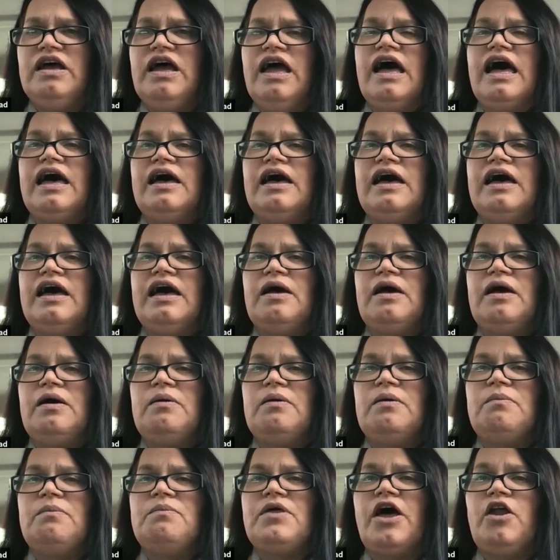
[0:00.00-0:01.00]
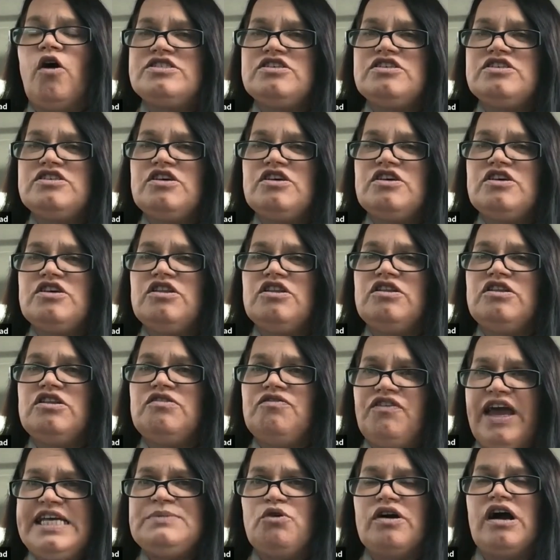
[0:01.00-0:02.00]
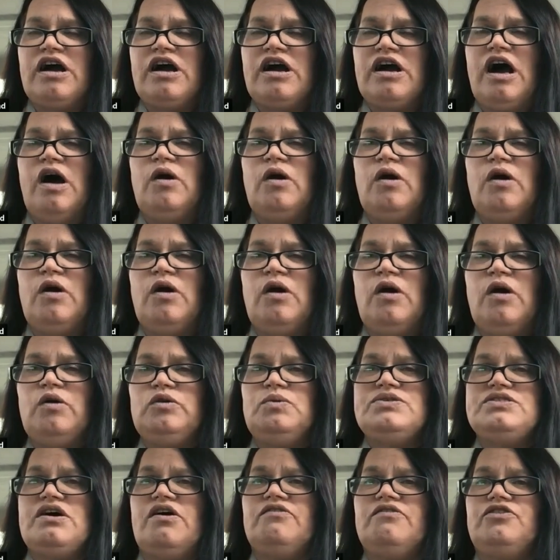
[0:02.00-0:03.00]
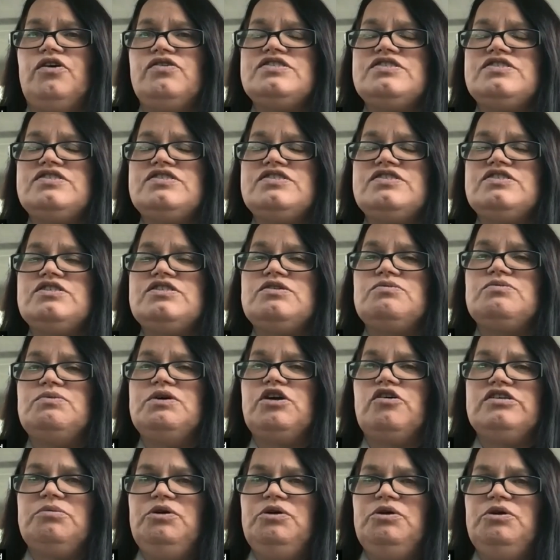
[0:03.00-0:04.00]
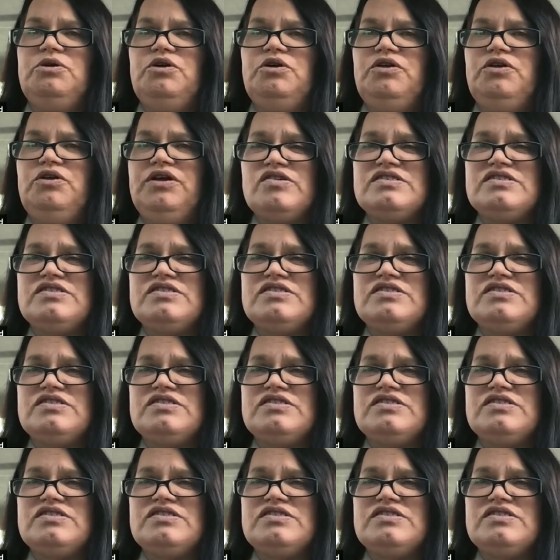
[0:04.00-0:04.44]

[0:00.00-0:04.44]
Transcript: Um, and also the Facebook account was on for us. So we could communicate with each other.